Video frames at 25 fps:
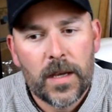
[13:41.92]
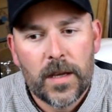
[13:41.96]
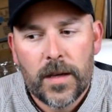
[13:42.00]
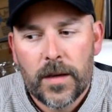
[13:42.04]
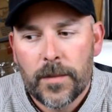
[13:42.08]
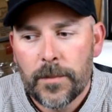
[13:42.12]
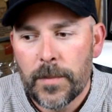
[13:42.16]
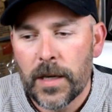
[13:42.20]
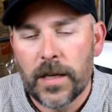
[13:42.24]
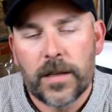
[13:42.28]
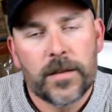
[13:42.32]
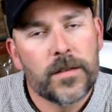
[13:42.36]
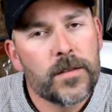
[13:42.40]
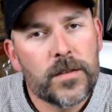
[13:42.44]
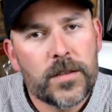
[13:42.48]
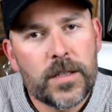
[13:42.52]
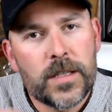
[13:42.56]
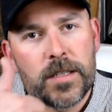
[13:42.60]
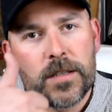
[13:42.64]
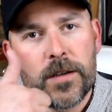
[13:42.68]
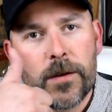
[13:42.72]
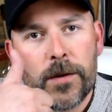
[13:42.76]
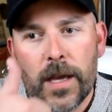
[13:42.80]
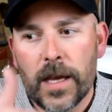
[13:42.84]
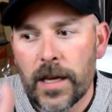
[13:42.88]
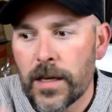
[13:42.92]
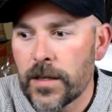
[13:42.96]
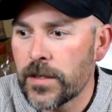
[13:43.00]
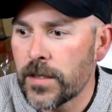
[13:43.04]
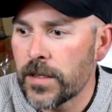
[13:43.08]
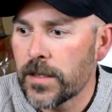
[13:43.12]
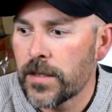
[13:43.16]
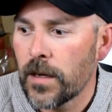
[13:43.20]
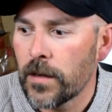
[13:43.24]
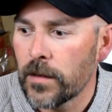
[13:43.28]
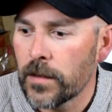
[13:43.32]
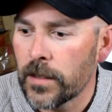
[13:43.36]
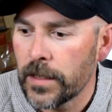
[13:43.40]
but she's okay,
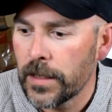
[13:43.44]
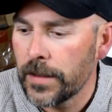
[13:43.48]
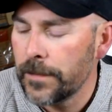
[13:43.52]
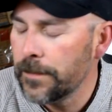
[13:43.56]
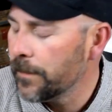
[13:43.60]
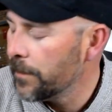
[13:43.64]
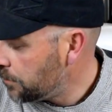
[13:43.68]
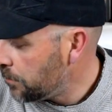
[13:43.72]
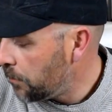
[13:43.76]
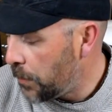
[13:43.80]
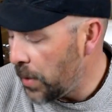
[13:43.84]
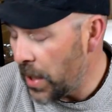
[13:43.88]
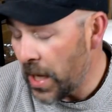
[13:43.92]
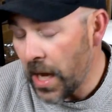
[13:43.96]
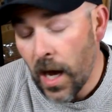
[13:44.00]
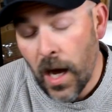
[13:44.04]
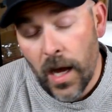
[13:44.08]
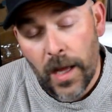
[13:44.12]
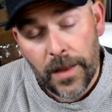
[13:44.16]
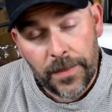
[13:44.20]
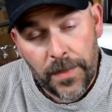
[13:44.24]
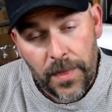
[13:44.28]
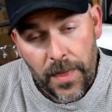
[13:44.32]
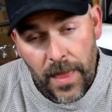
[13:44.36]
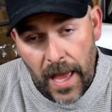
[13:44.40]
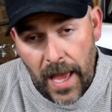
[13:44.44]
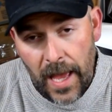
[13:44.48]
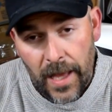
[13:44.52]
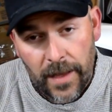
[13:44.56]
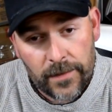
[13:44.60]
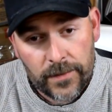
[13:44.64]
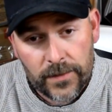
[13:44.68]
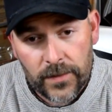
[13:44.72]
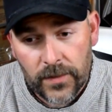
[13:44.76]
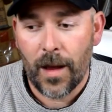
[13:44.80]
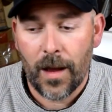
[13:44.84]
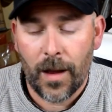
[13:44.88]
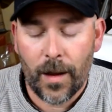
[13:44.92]
she's all good. Beyond that,